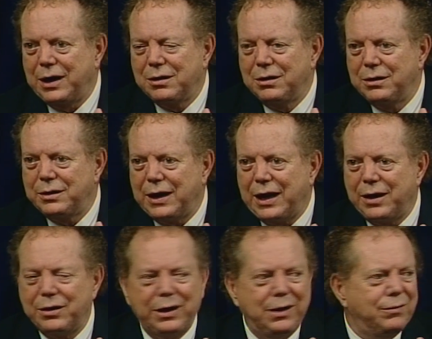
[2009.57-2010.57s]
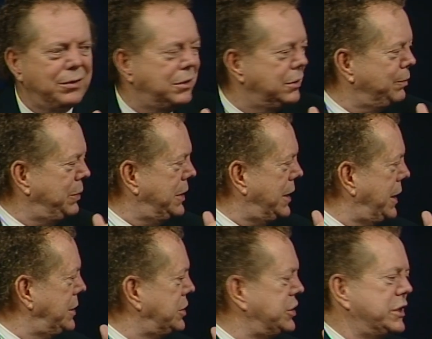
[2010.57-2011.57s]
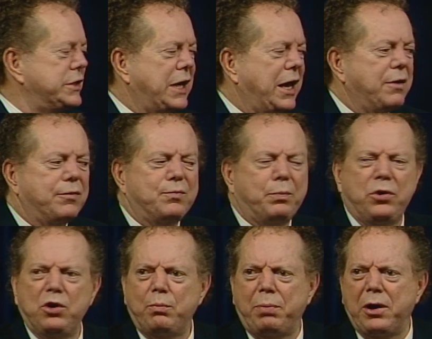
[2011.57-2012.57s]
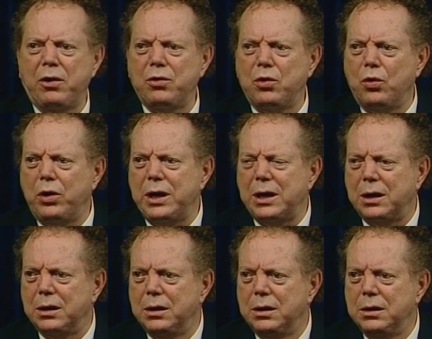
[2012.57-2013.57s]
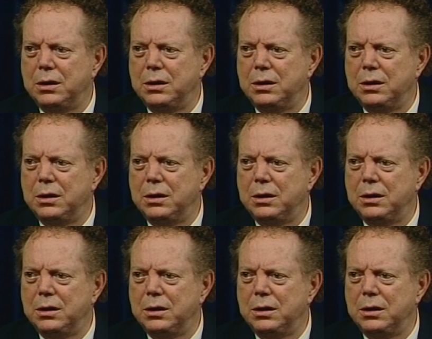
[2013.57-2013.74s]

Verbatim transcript: Take a look at it. You look behind you just out of pure paranoia.